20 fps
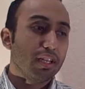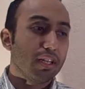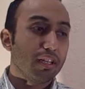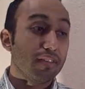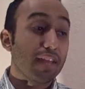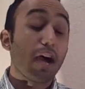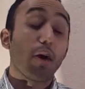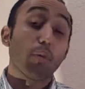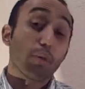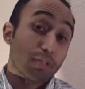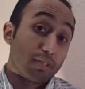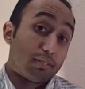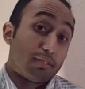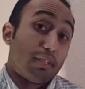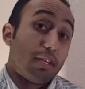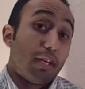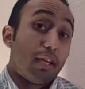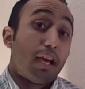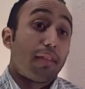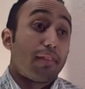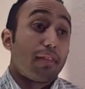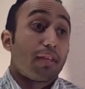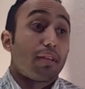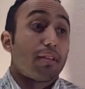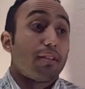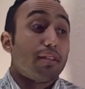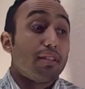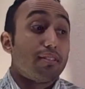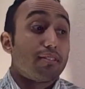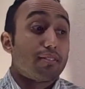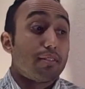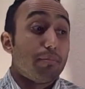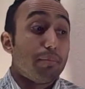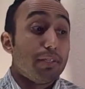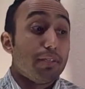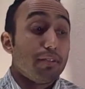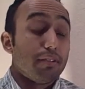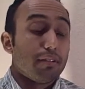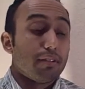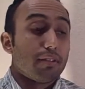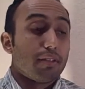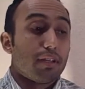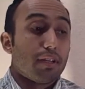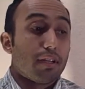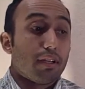And that was, I think, needs to be